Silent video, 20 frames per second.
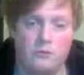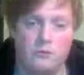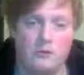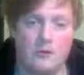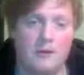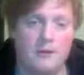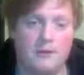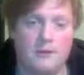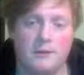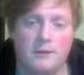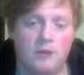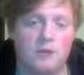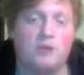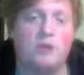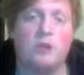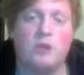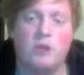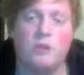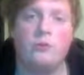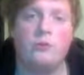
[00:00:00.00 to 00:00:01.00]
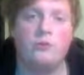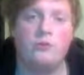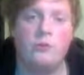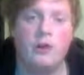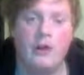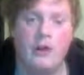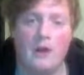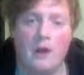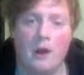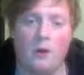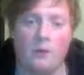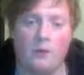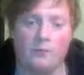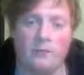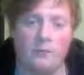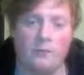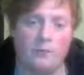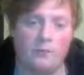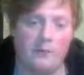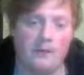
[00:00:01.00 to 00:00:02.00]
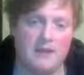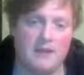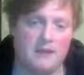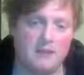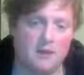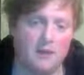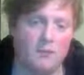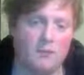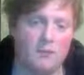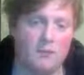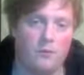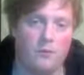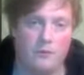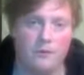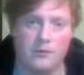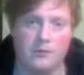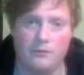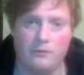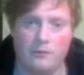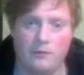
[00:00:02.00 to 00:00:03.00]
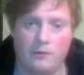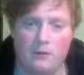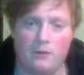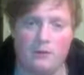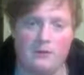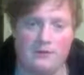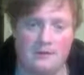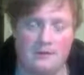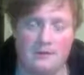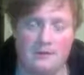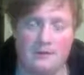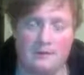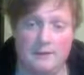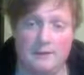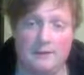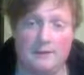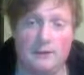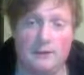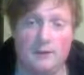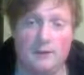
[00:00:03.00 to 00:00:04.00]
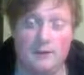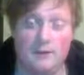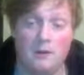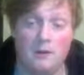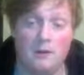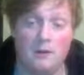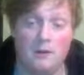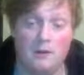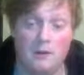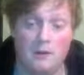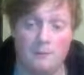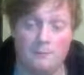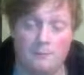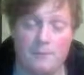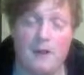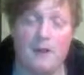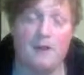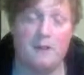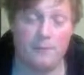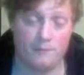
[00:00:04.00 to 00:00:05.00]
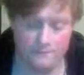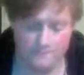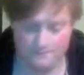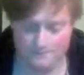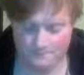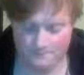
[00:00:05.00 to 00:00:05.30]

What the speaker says: Like, you should trade down if you're piece up or materialistically better.